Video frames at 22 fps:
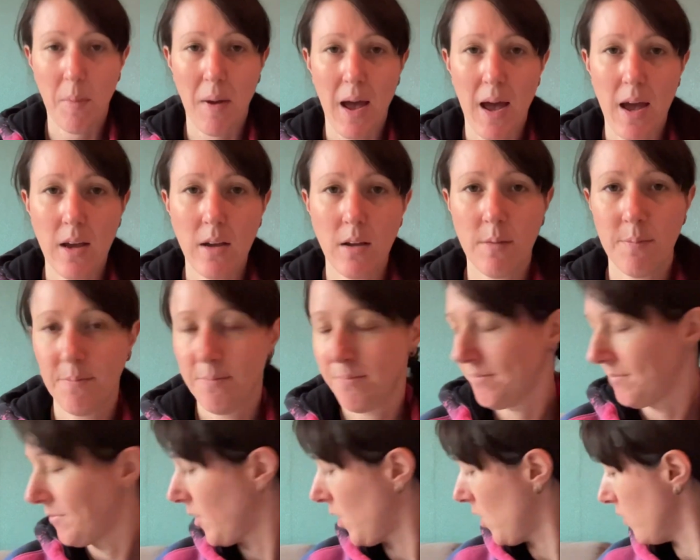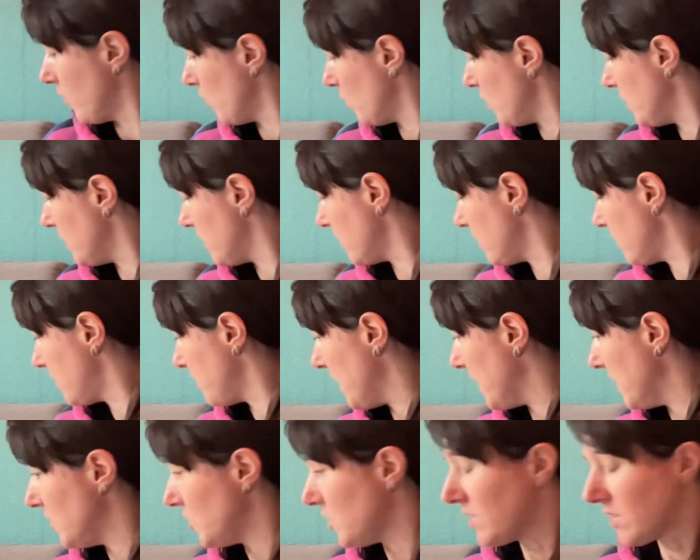bag, avoid
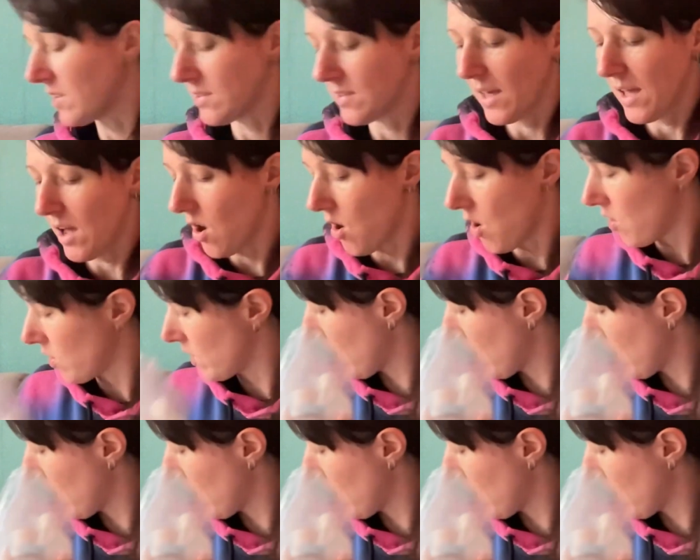spillages, because they are